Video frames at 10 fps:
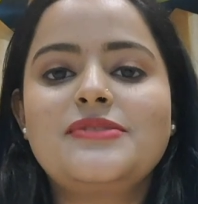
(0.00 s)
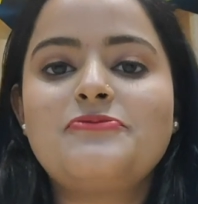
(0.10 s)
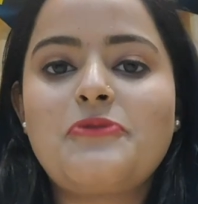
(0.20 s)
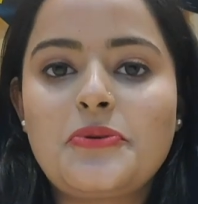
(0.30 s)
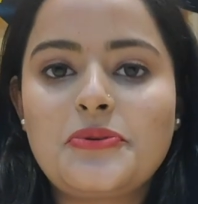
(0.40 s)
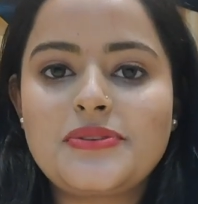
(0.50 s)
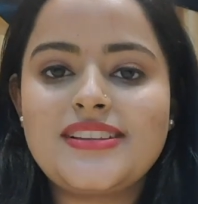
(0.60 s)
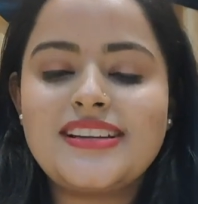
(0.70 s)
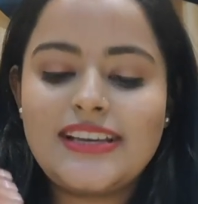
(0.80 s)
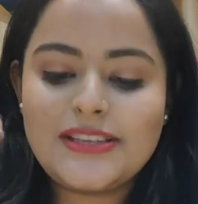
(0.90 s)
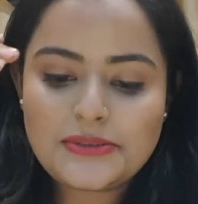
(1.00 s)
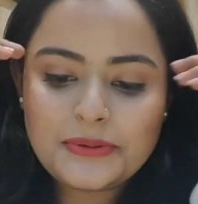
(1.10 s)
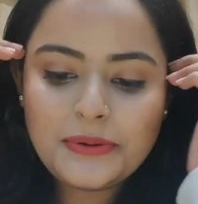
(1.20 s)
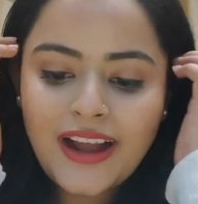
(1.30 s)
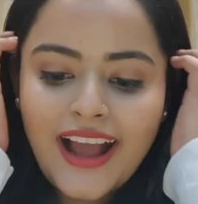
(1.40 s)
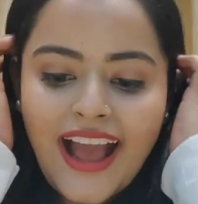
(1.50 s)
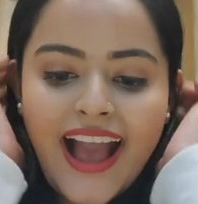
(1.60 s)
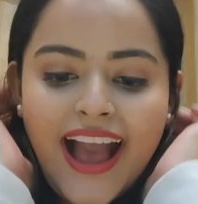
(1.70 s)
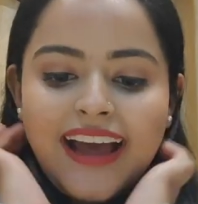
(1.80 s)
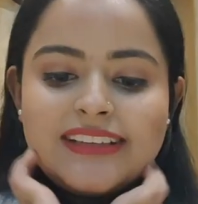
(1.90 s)
and photos that I took.
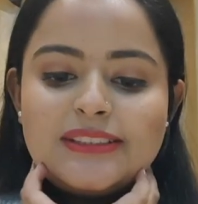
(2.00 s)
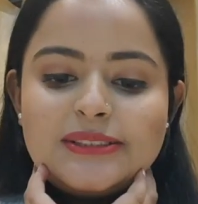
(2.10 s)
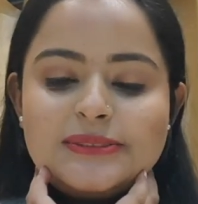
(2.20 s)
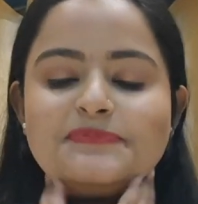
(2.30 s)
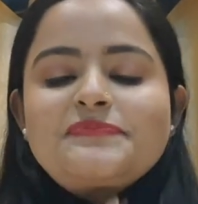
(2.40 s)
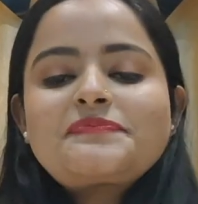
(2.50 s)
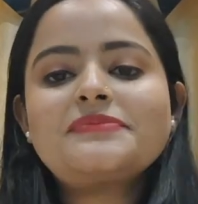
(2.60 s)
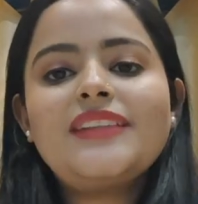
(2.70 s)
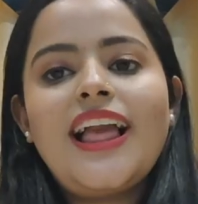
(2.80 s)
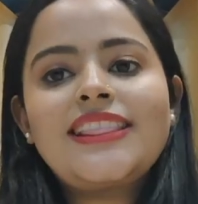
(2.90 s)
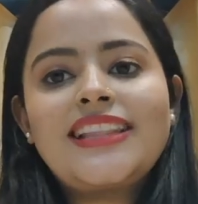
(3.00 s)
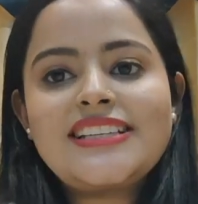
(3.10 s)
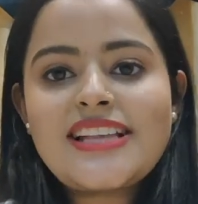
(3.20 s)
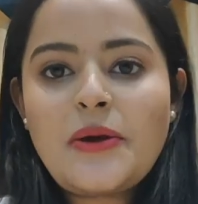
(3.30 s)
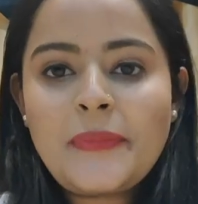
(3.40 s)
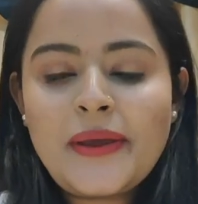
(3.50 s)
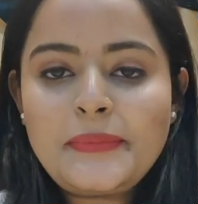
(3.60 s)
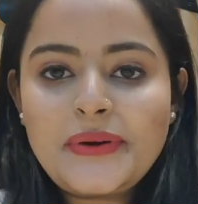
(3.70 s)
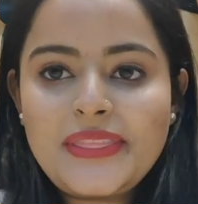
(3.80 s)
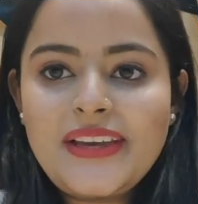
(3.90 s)
And that is how my
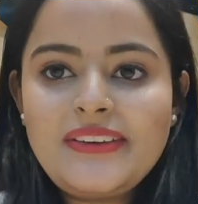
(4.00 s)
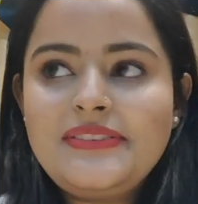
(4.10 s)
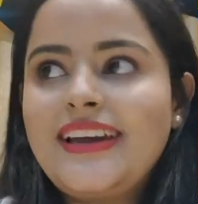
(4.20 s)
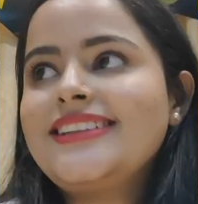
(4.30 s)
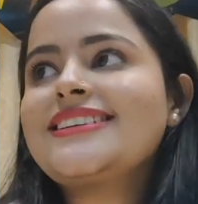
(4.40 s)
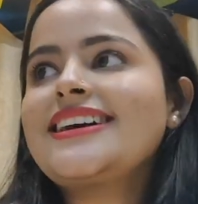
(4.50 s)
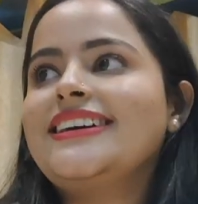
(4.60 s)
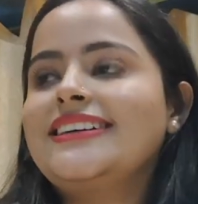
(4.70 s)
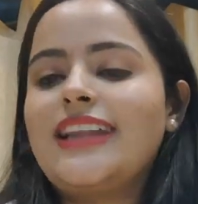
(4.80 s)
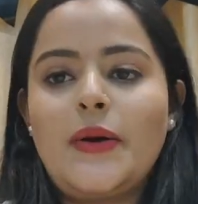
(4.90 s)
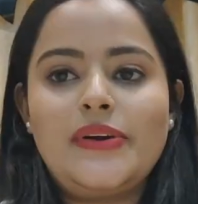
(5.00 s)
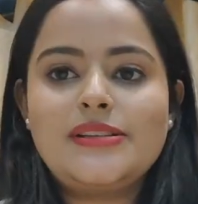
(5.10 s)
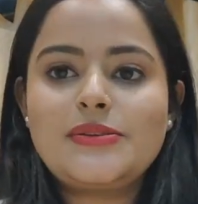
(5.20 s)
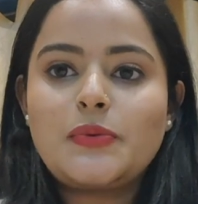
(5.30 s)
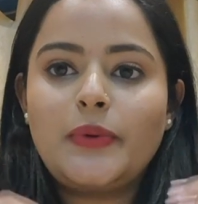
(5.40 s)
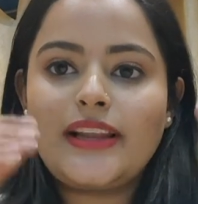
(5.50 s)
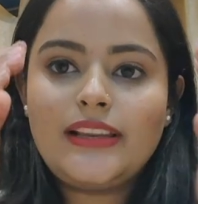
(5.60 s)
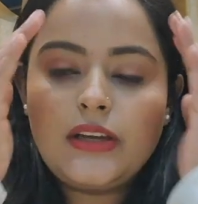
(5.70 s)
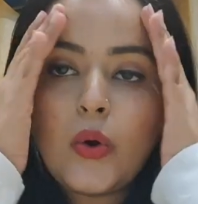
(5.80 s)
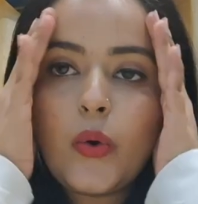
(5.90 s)
birthday went. Now I'll just
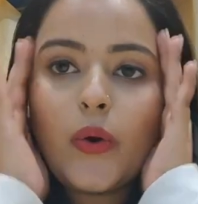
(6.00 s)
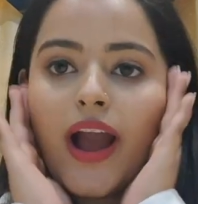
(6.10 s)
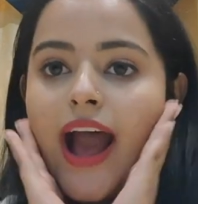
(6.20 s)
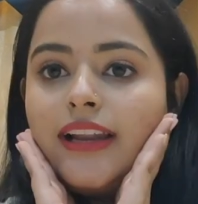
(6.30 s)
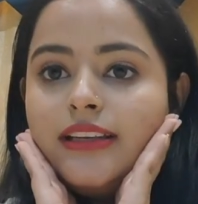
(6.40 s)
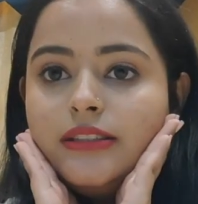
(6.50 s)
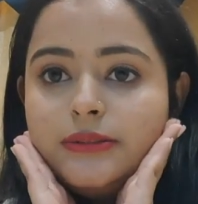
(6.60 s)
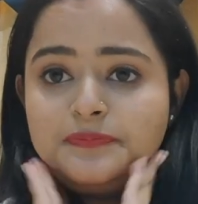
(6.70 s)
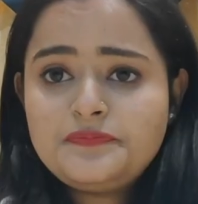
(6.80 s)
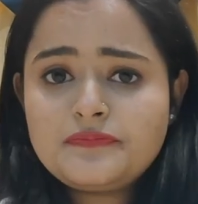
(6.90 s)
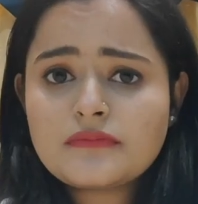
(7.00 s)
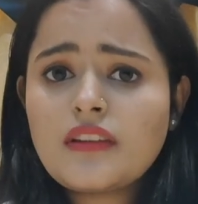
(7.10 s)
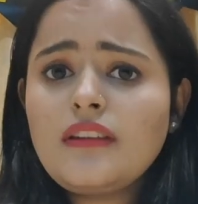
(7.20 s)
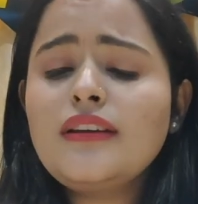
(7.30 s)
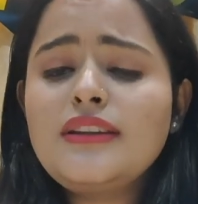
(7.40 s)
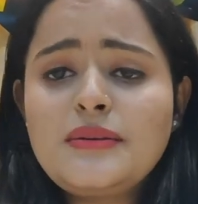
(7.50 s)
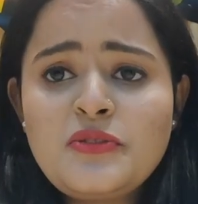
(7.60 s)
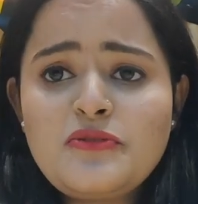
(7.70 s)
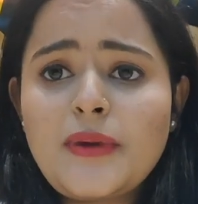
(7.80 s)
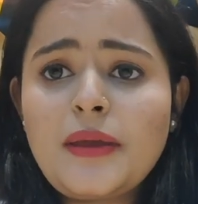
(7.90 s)
quickly go and
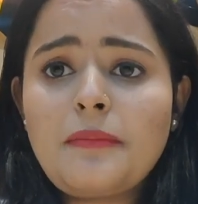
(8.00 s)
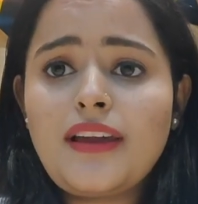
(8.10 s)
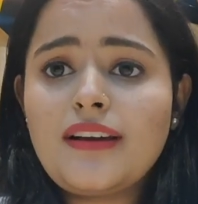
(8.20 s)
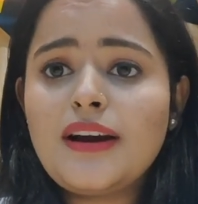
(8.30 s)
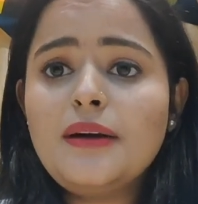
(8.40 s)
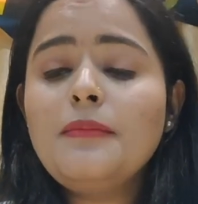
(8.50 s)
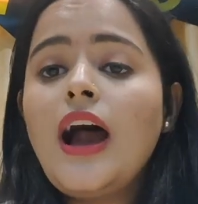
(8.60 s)
remove my makeup,